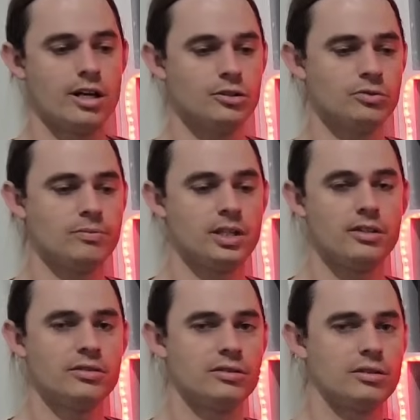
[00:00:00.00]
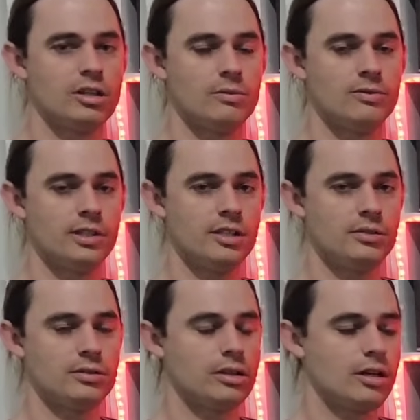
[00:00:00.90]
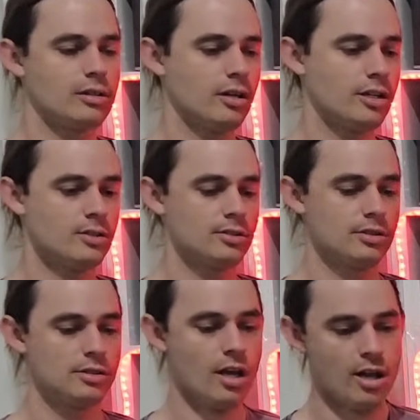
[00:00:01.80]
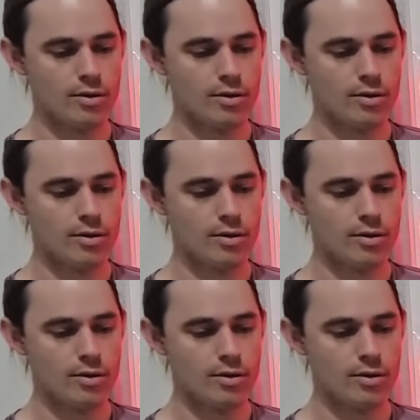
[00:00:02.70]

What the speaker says: lulls. We've been through global financial crises.